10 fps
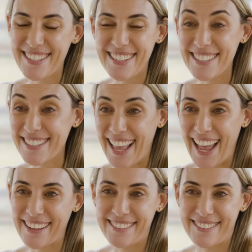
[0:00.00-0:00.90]
She just
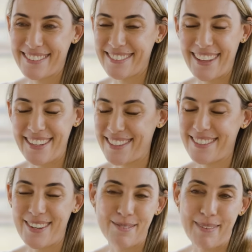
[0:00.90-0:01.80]

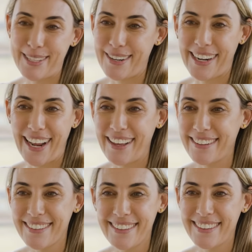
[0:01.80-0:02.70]
told me straight out
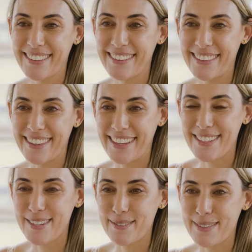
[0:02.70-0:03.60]
that
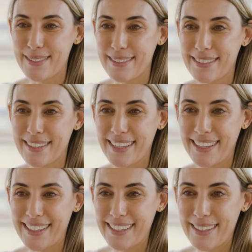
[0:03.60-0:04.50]
she was
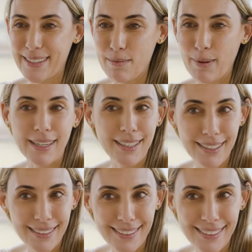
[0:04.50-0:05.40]

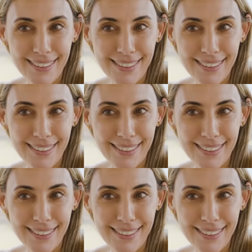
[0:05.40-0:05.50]
pregnant,